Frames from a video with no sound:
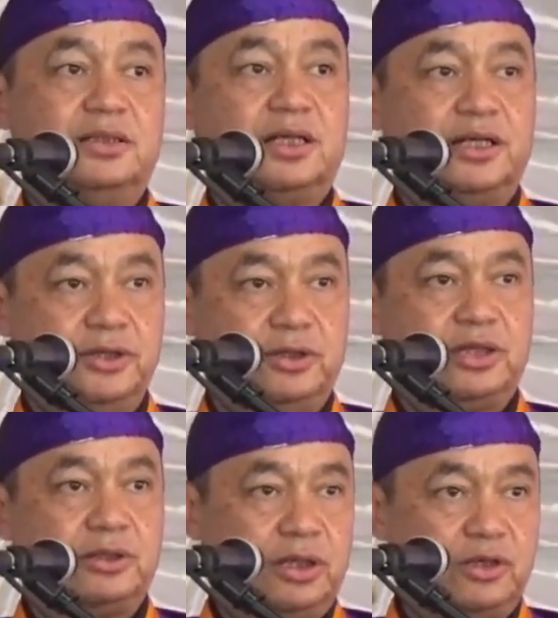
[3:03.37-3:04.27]

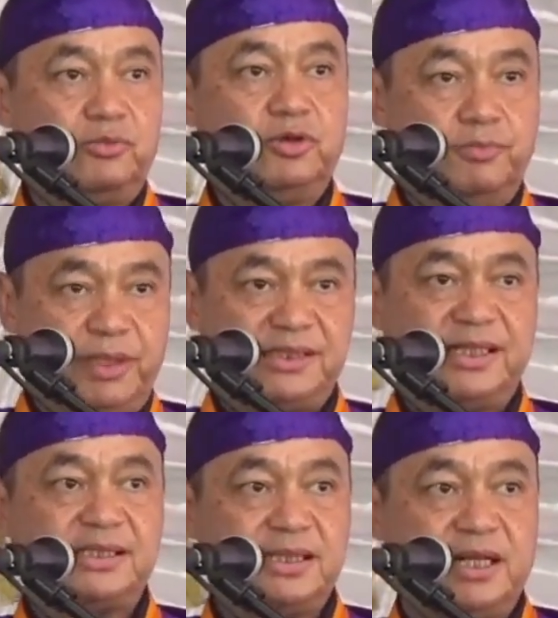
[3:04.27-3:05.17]
Kayo apat kuno
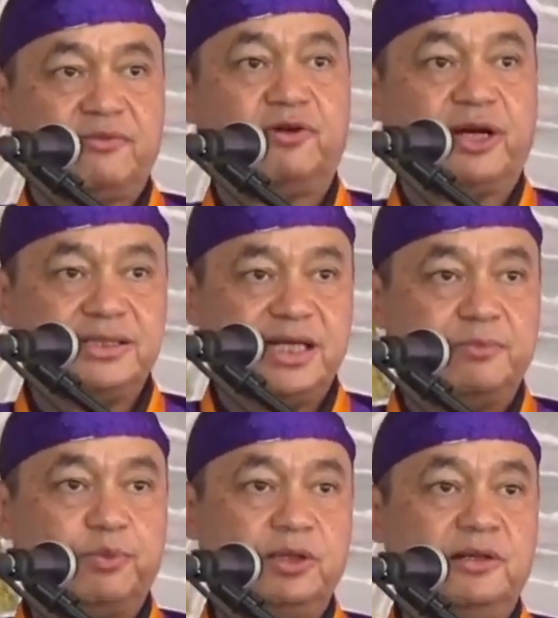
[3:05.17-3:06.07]
basics like, for
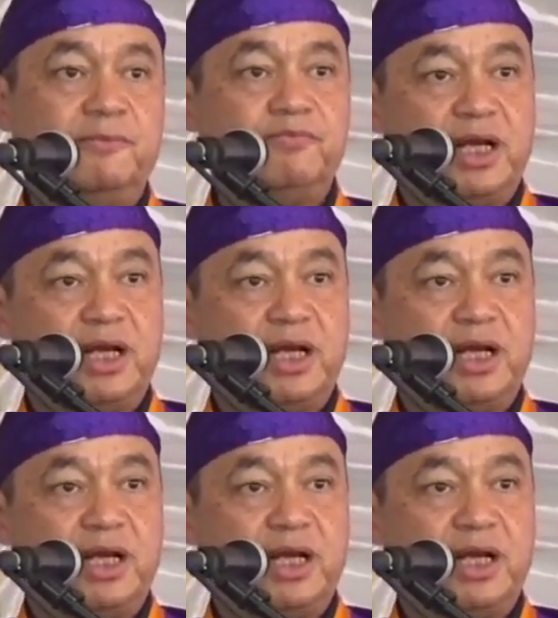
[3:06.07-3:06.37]
example,